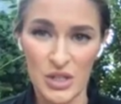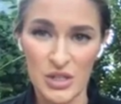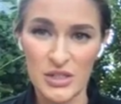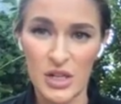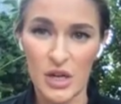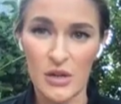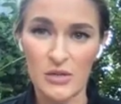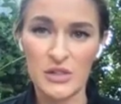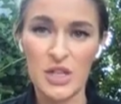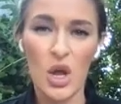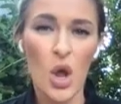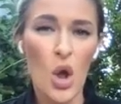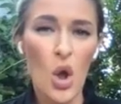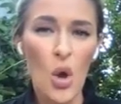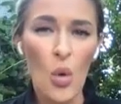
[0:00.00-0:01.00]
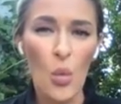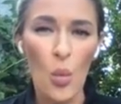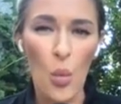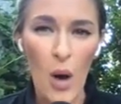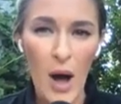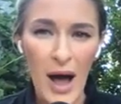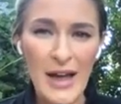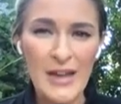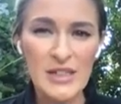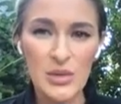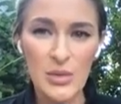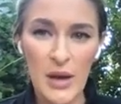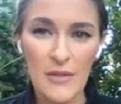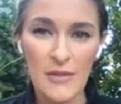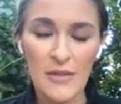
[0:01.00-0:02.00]
ourselves, why
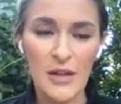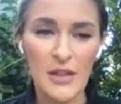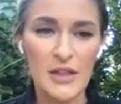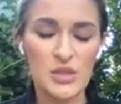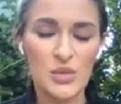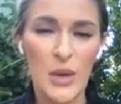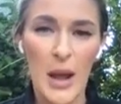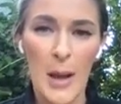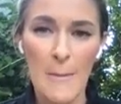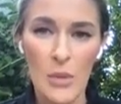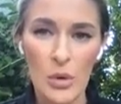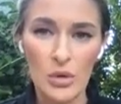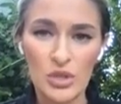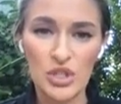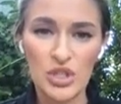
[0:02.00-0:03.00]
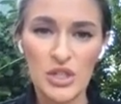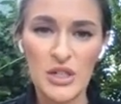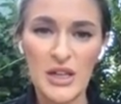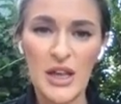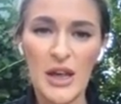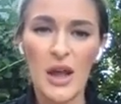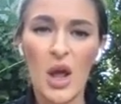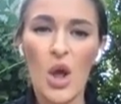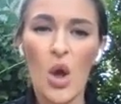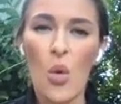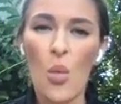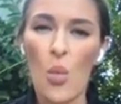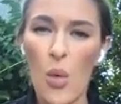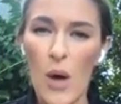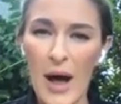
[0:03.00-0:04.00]
do I feel this way emotionally?
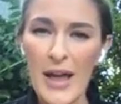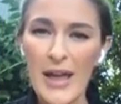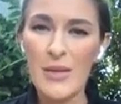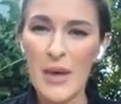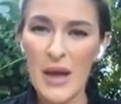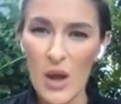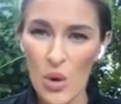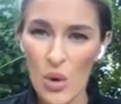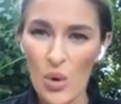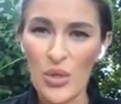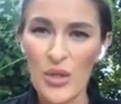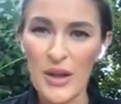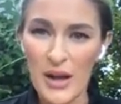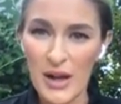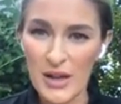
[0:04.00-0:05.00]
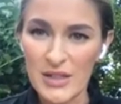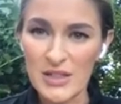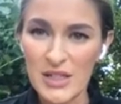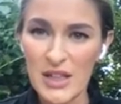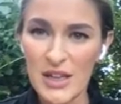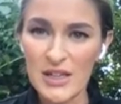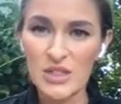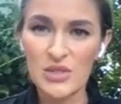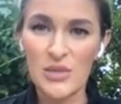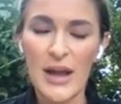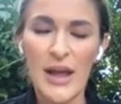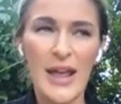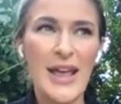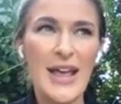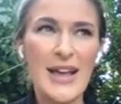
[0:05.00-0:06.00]
Why am I holding on to this?
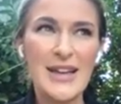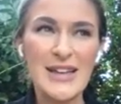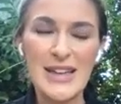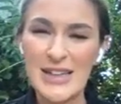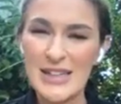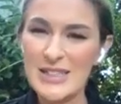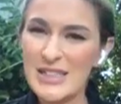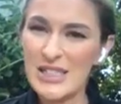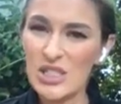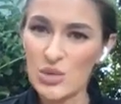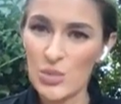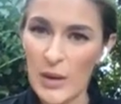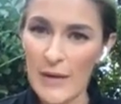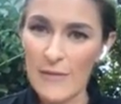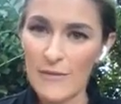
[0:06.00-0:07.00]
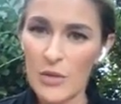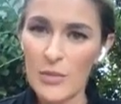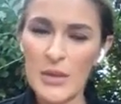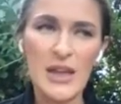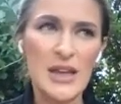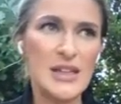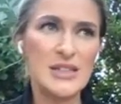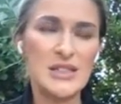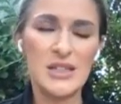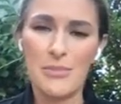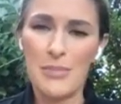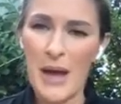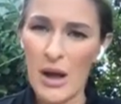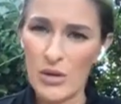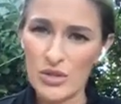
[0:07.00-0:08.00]
Right? Is this right for me? Is the
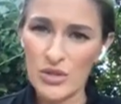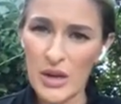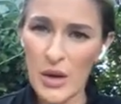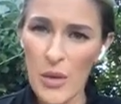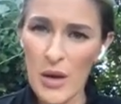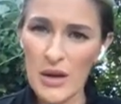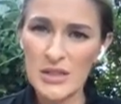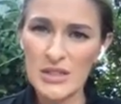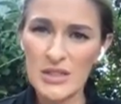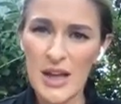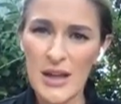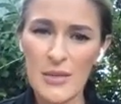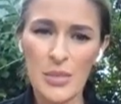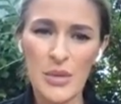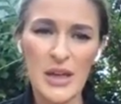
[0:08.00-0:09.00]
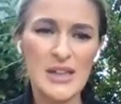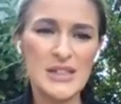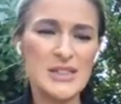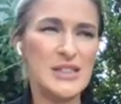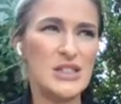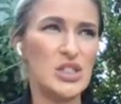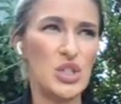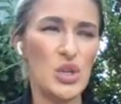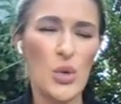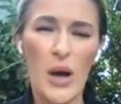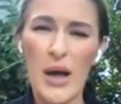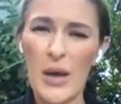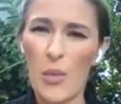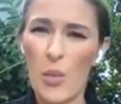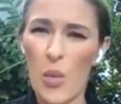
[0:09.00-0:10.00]
boundary I want to set in place? Do
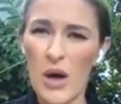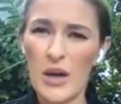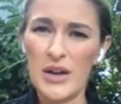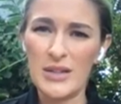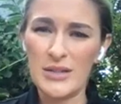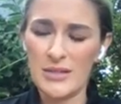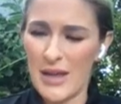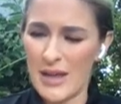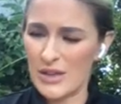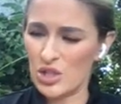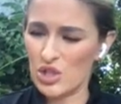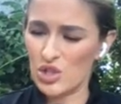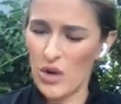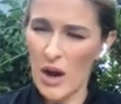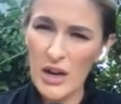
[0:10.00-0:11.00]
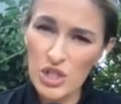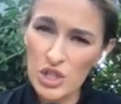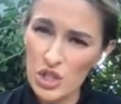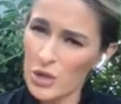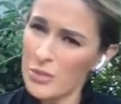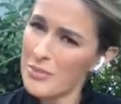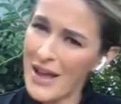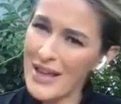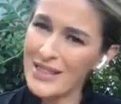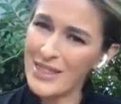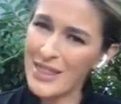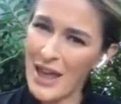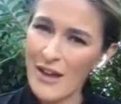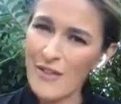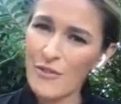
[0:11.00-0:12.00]
I want to like structure my
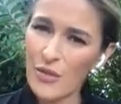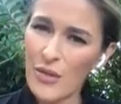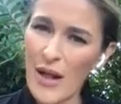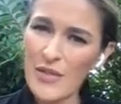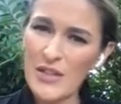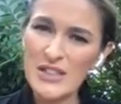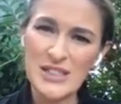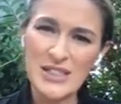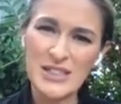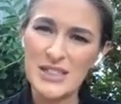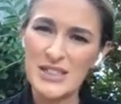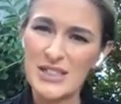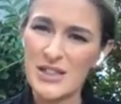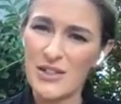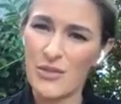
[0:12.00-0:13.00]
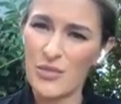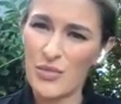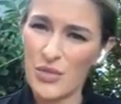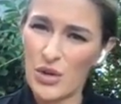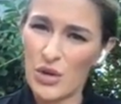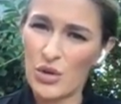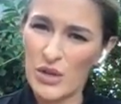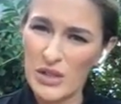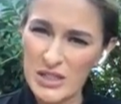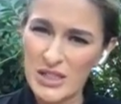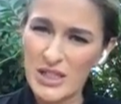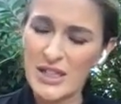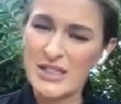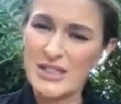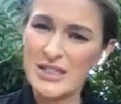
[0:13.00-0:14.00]
life around this? Is this the, the
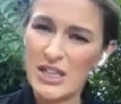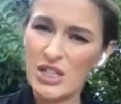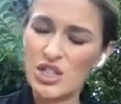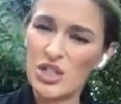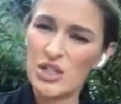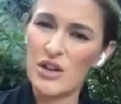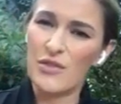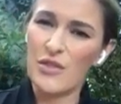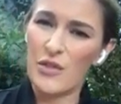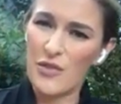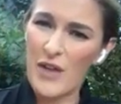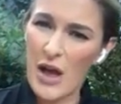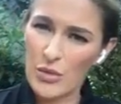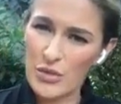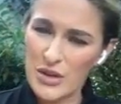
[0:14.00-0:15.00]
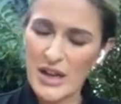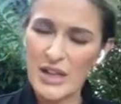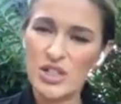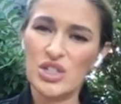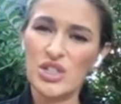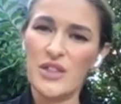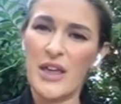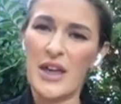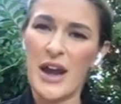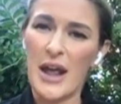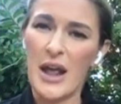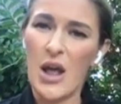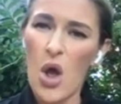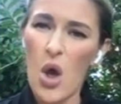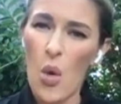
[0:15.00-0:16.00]
crystallization of the foundation that
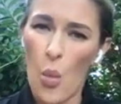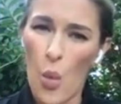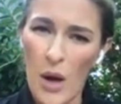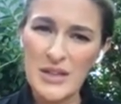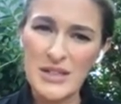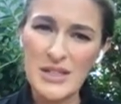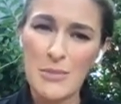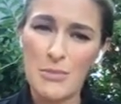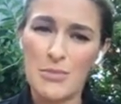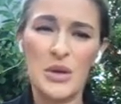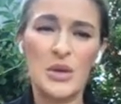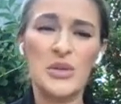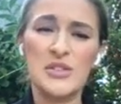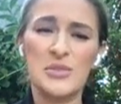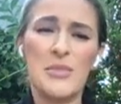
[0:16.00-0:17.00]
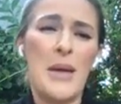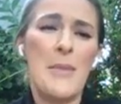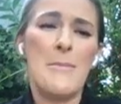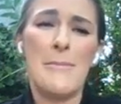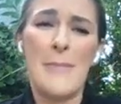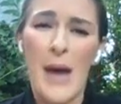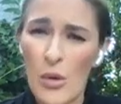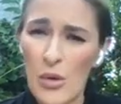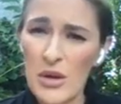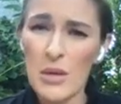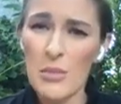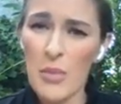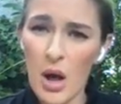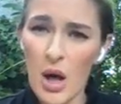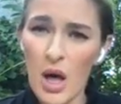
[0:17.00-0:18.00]
I want to build my mountain
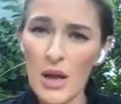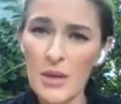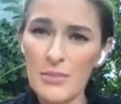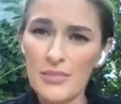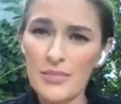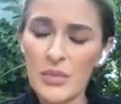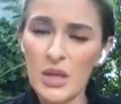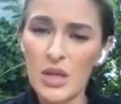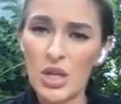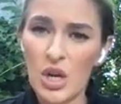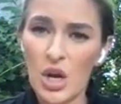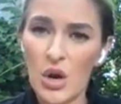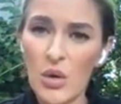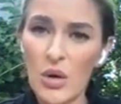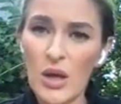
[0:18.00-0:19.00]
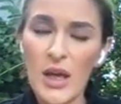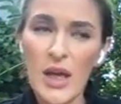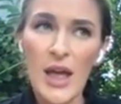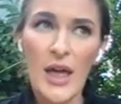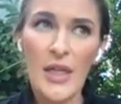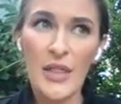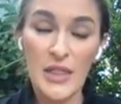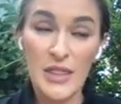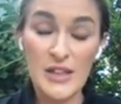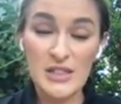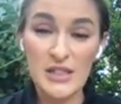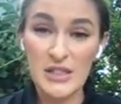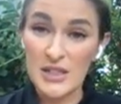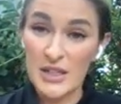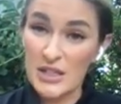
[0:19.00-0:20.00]
upon? you know and
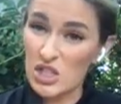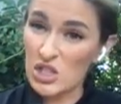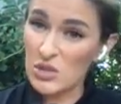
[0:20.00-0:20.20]
this is like